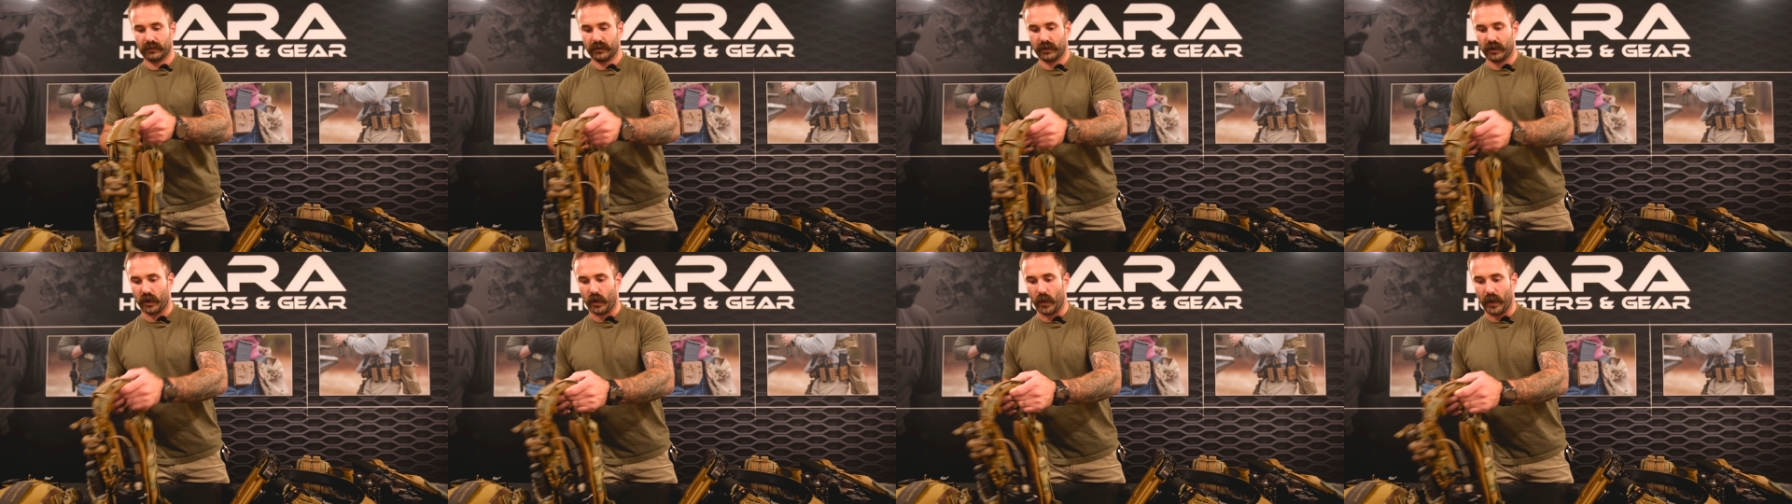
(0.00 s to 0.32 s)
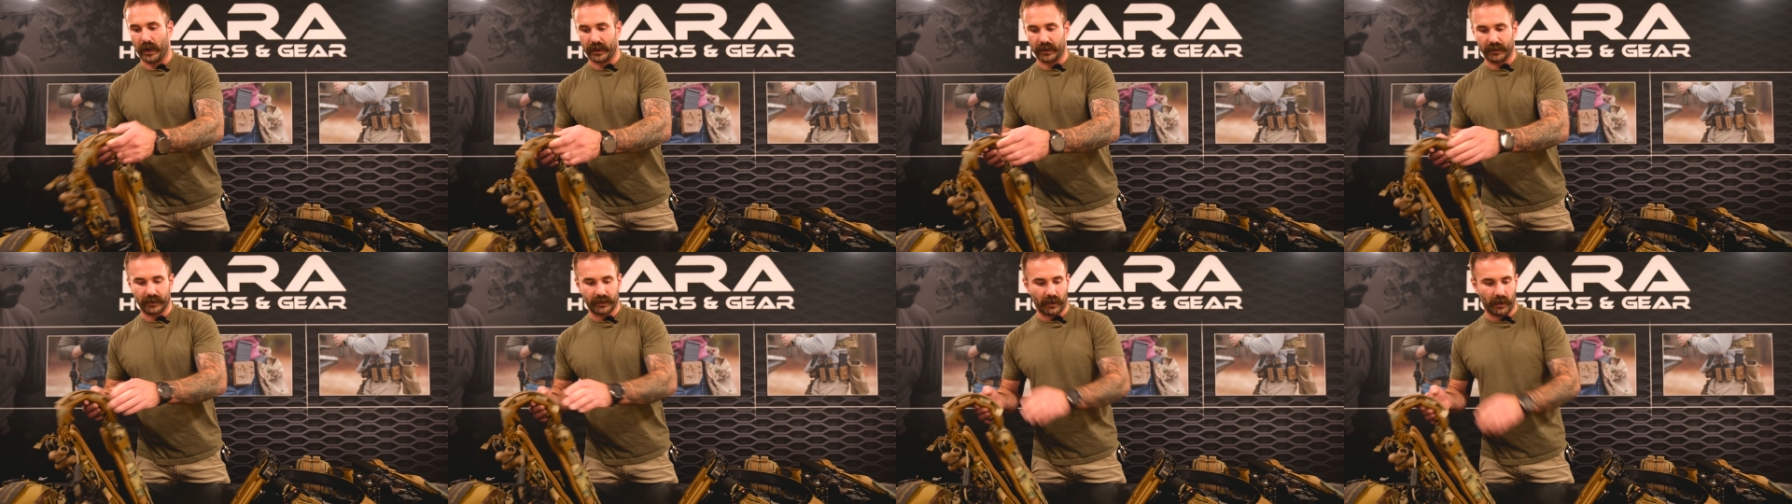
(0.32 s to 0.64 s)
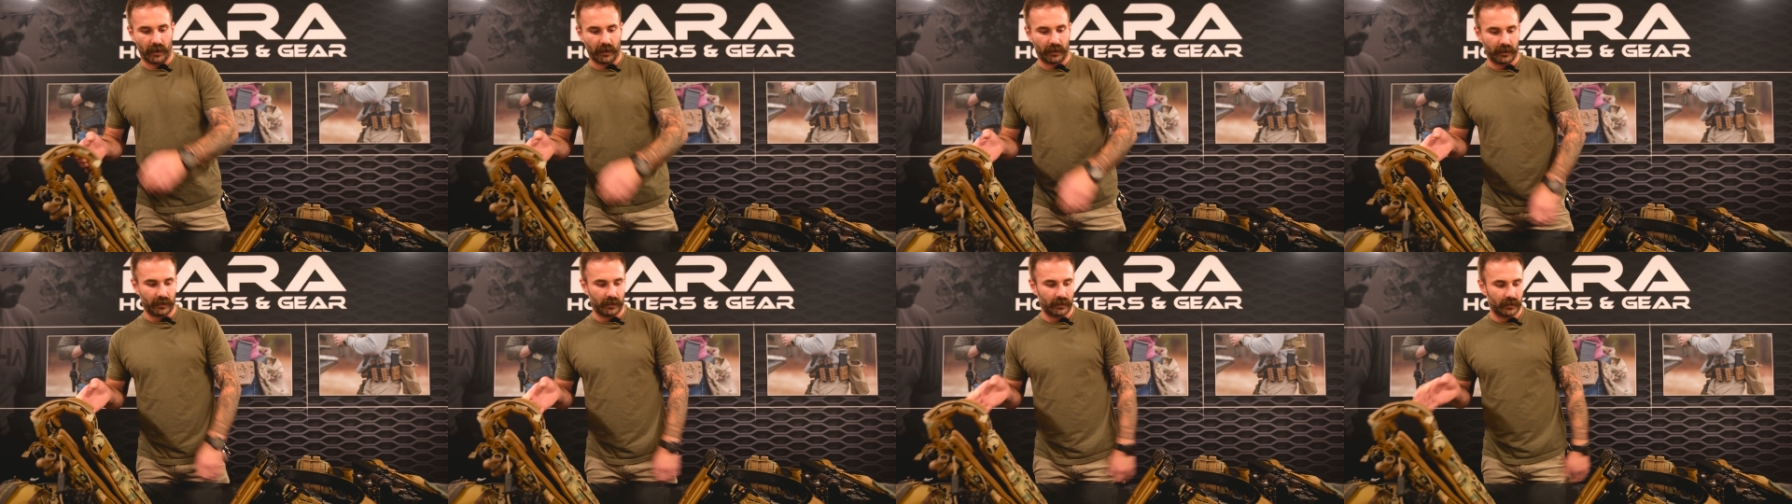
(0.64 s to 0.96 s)
quick and
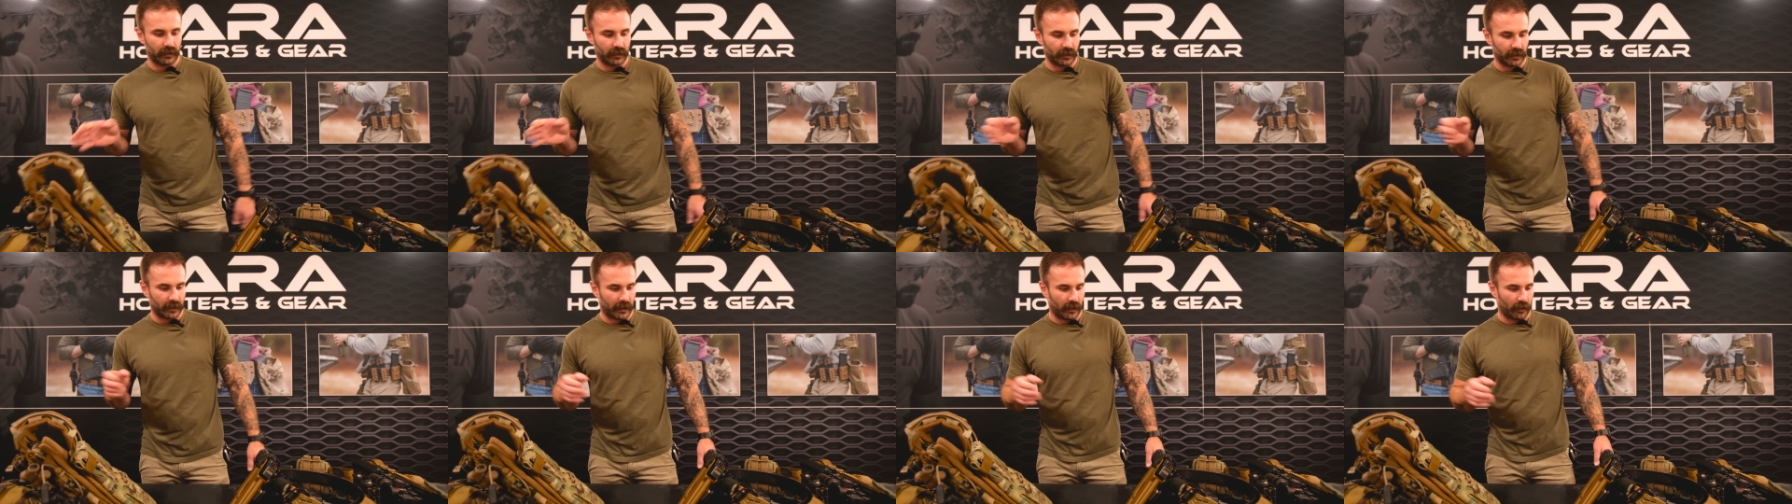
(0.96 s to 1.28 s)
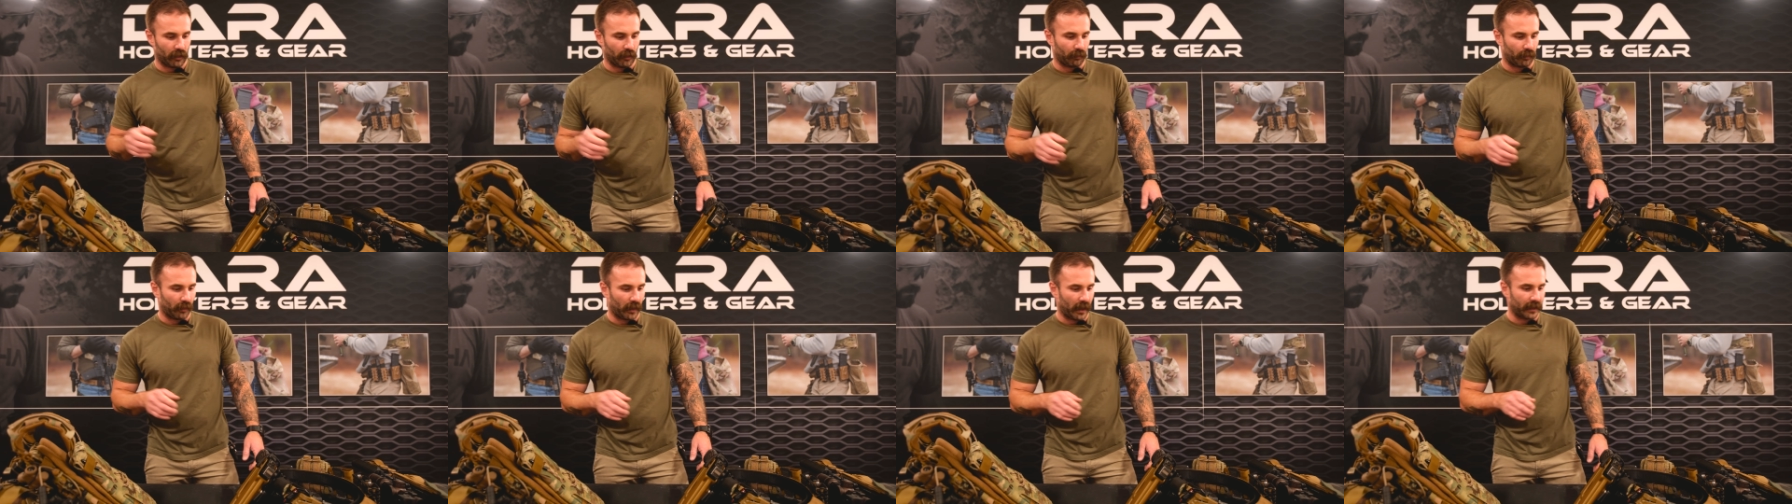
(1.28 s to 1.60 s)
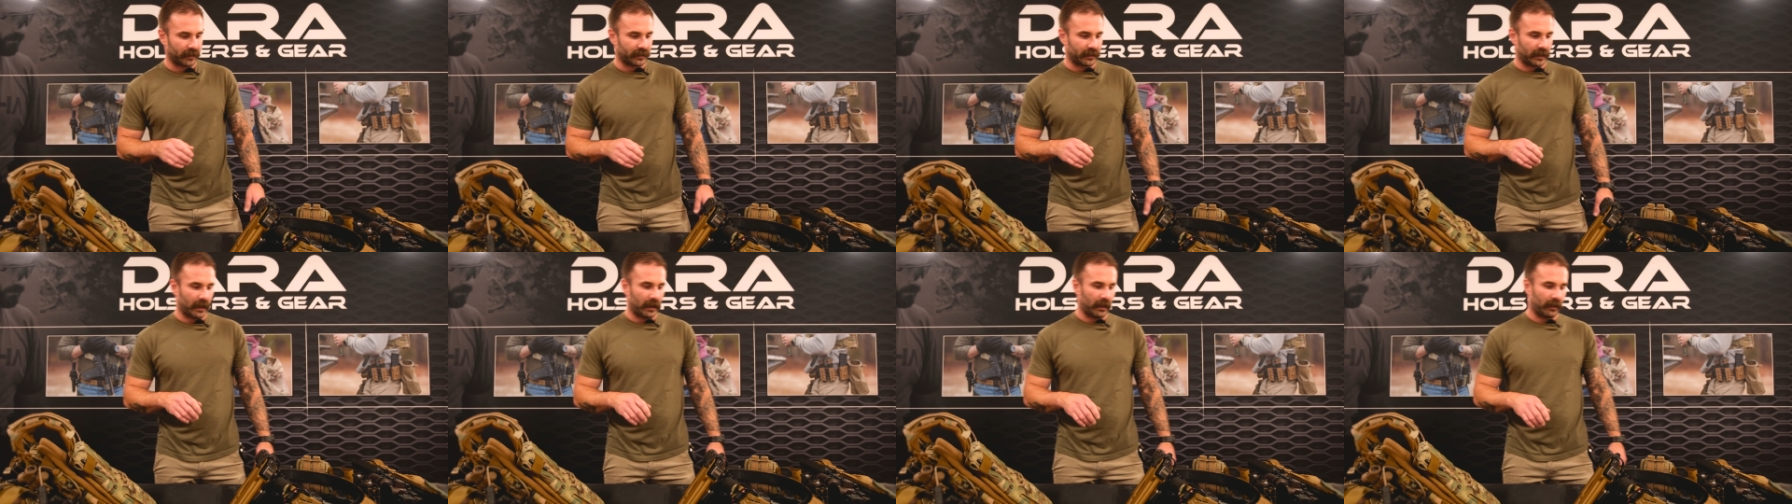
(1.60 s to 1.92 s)
dirty gear
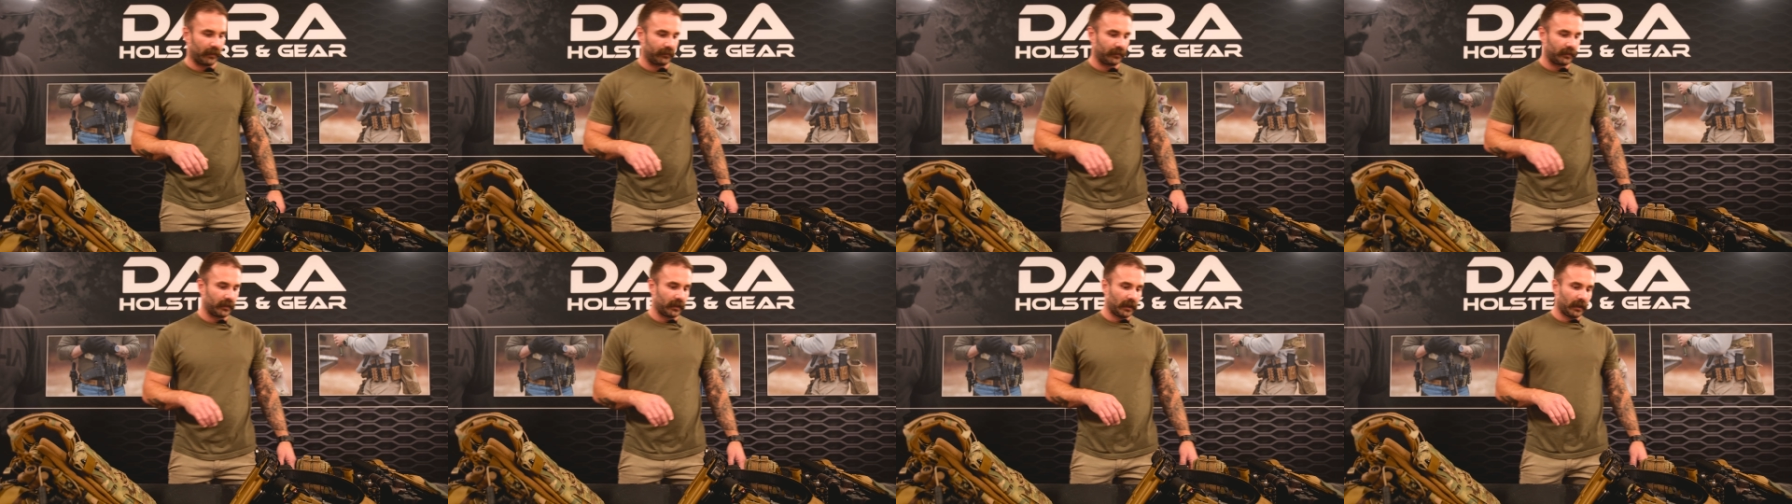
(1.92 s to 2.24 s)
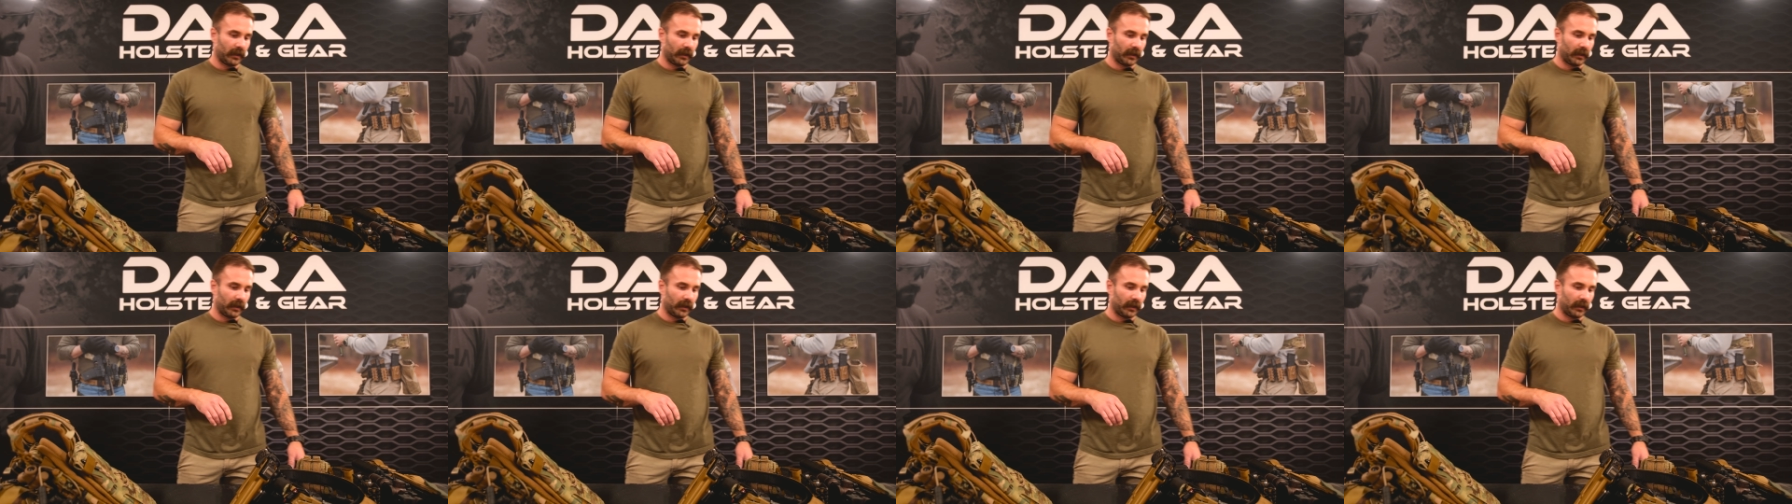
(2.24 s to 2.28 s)
breakdown